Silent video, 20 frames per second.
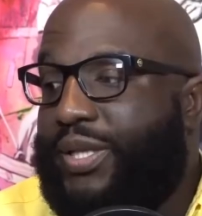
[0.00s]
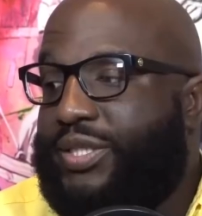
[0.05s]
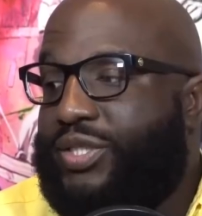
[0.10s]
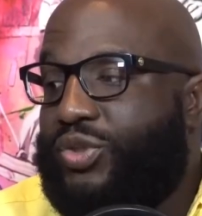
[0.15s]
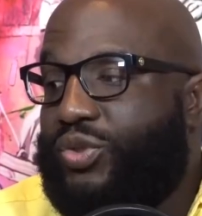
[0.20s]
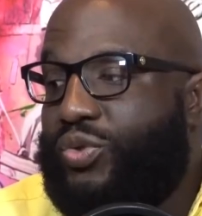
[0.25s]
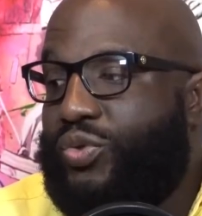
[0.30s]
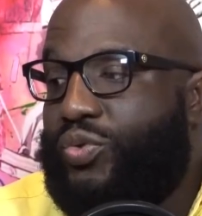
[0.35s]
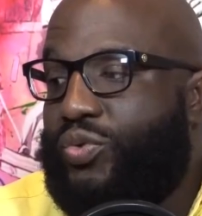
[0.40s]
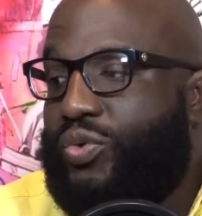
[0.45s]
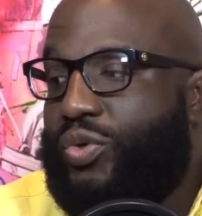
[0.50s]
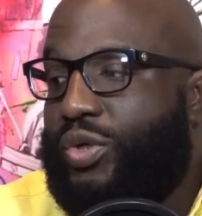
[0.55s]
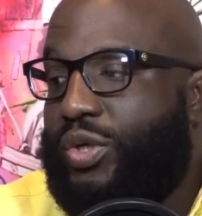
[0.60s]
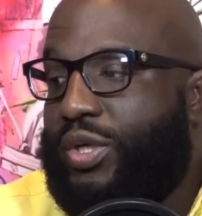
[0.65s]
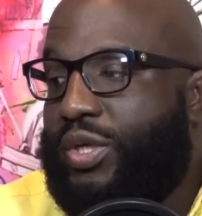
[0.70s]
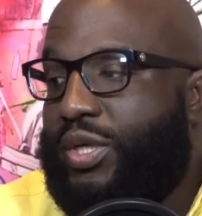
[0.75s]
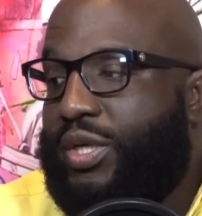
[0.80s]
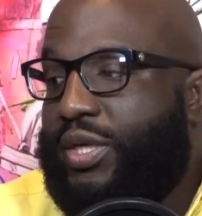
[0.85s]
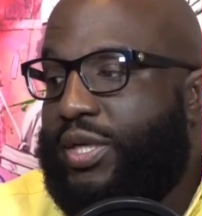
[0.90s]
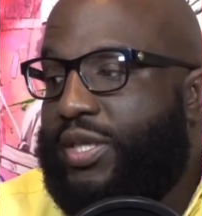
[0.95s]
to
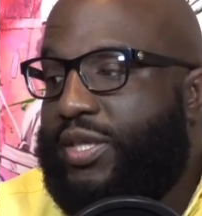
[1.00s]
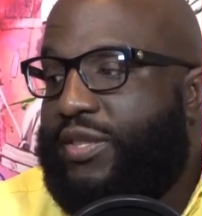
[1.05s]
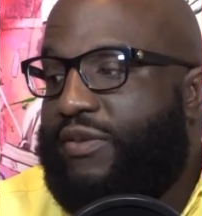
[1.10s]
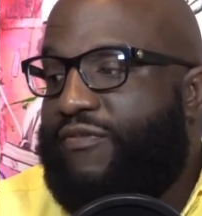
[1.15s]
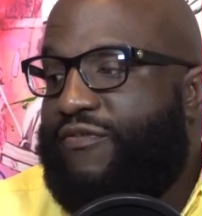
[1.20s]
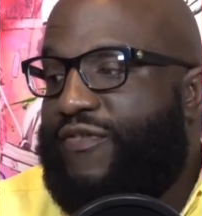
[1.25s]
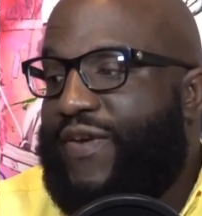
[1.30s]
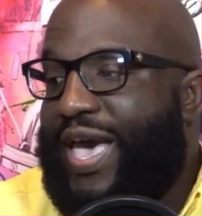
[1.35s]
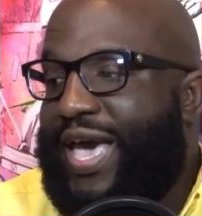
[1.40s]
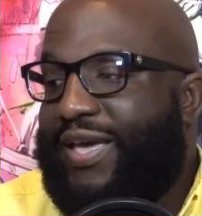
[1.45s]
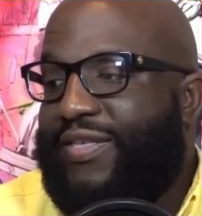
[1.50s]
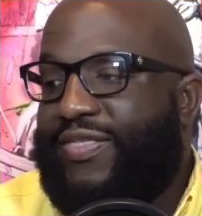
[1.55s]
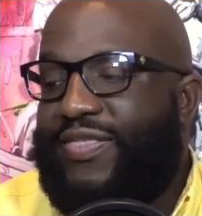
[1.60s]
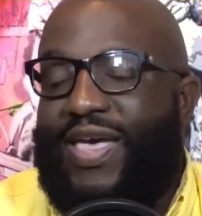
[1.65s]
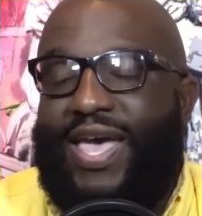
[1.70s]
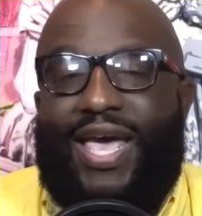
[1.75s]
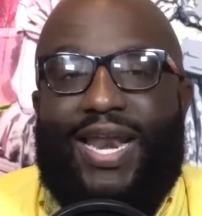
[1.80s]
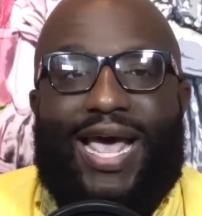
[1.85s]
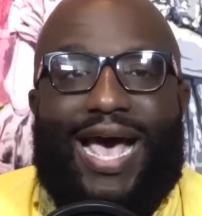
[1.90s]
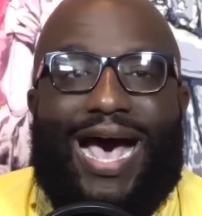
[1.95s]
the fact
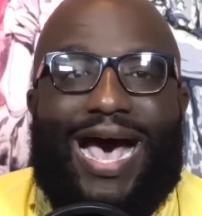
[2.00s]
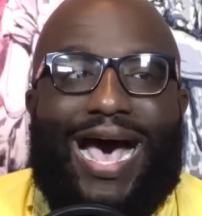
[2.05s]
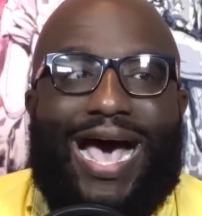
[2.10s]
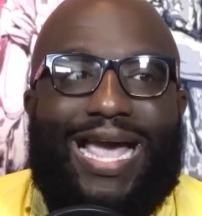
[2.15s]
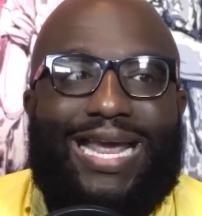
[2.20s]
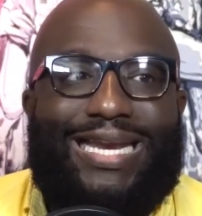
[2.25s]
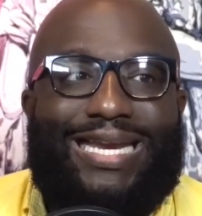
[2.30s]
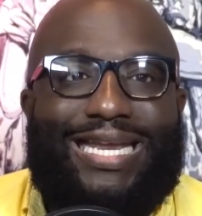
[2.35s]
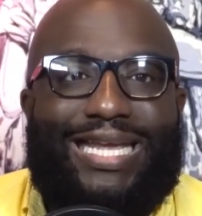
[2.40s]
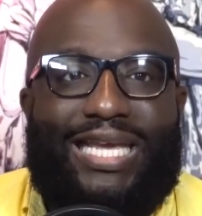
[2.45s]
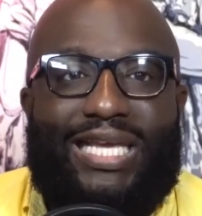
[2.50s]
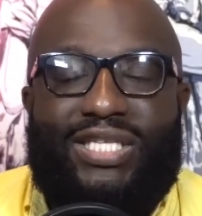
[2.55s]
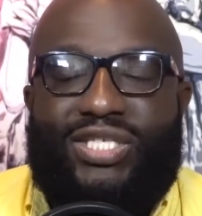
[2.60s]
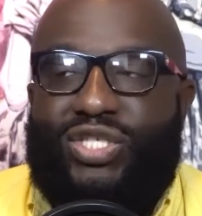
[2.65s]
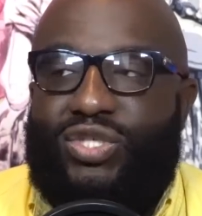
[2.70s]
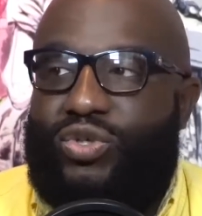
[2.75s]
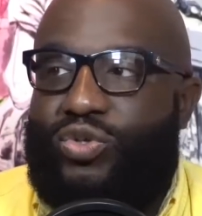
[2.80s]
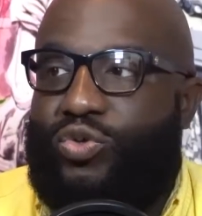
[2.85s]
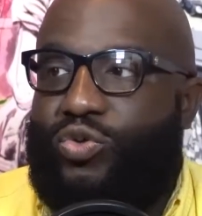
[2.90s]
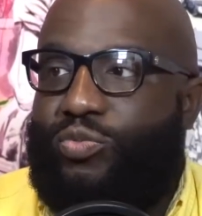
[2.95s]
that I need
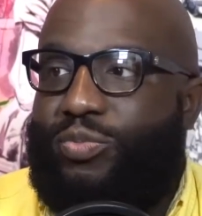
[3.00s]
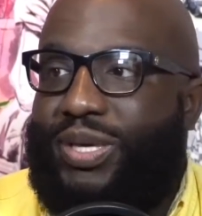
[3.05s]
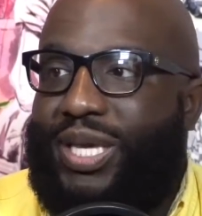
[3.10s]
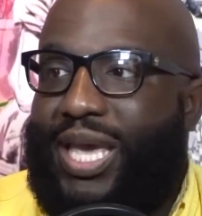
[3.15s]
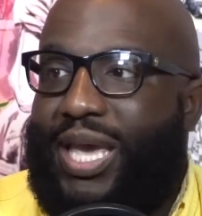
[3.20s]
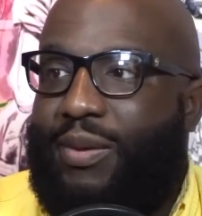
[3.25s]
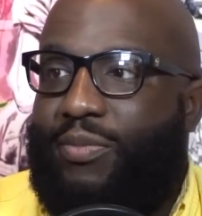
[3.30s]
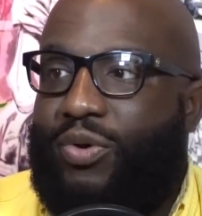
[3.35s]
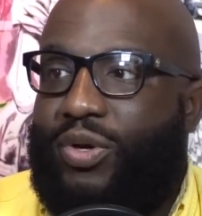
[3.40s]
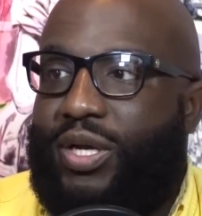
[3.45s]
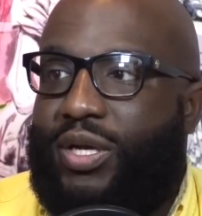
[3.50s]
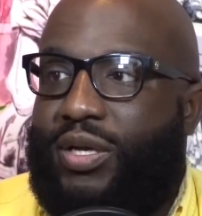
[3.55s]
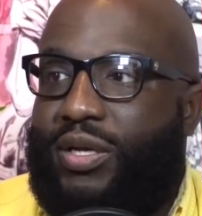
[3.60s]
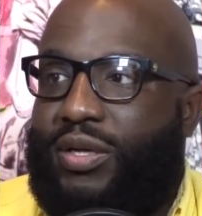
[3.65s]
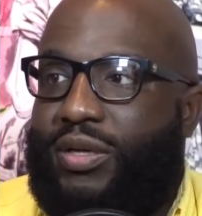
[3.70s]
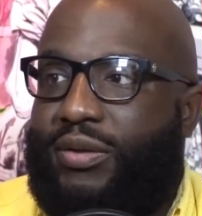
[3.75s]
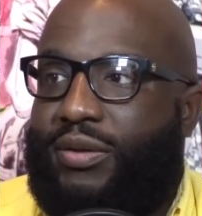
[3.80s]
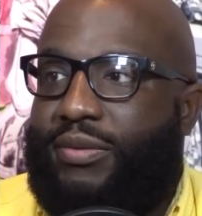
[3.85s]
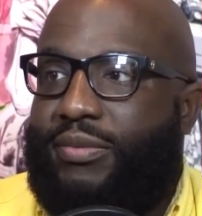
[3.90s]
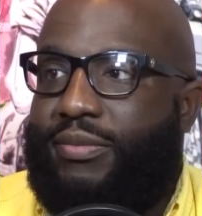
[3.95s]
to be able
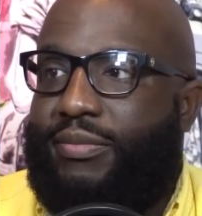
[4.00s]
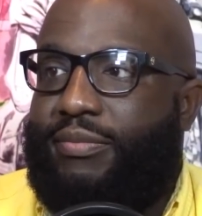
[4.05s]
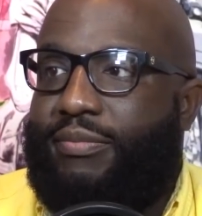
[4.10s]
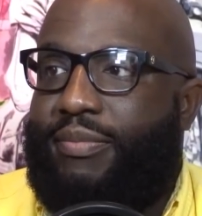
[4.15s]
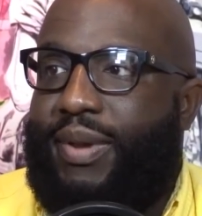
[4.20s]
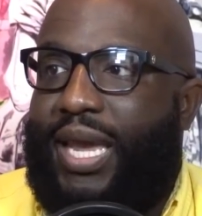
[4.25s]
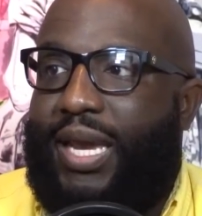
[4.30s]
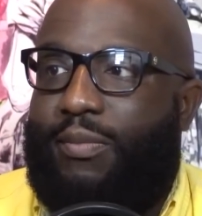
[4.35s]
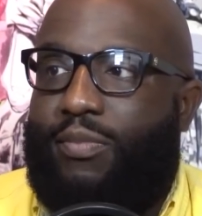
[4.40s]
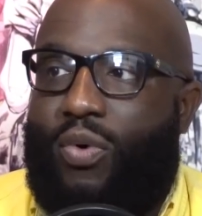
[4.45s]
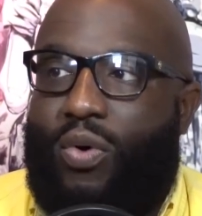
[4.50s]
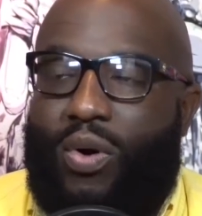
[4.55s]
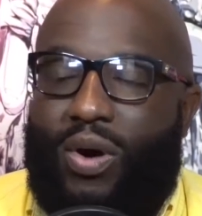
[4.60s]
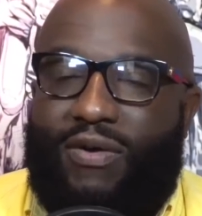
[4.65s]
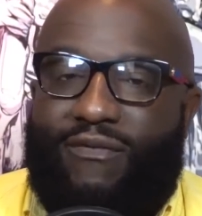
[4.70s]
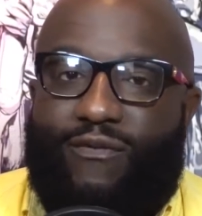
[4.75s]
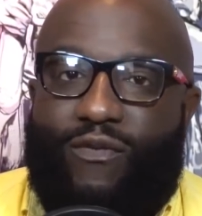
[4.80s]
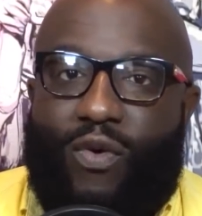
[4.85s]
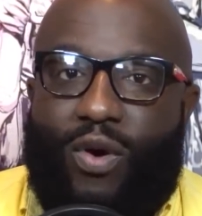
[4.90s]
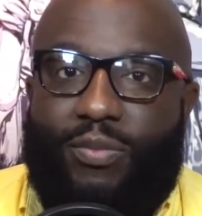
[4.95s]
to make more
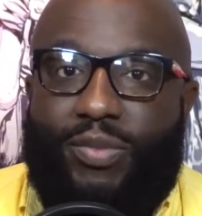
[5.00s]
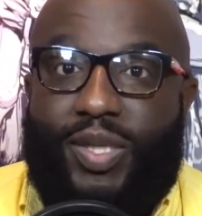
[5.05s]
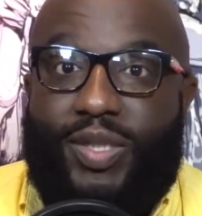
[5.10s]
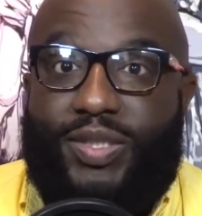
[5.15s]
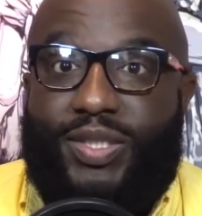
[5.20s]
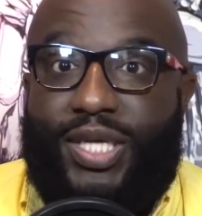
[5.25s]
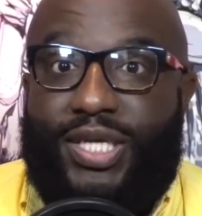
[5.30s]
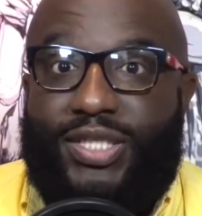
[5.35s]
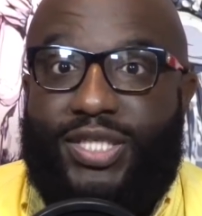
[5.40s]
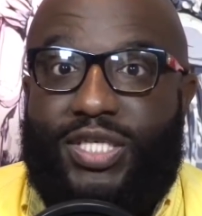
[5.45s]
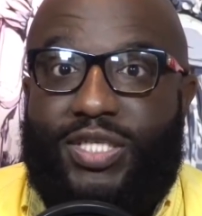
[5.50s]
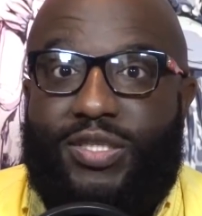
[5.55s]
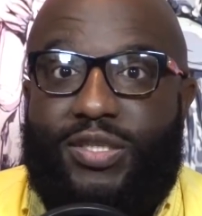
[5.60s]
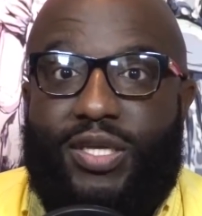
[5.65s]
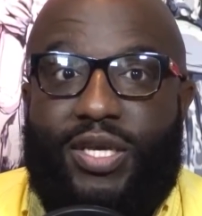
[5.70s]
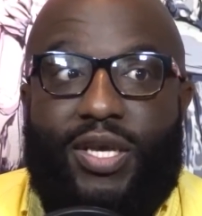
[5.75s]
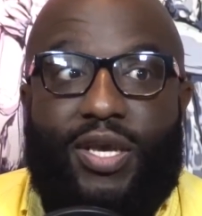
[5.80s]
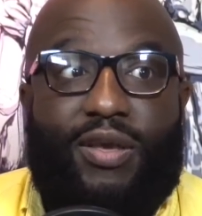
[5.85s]
informed decisions,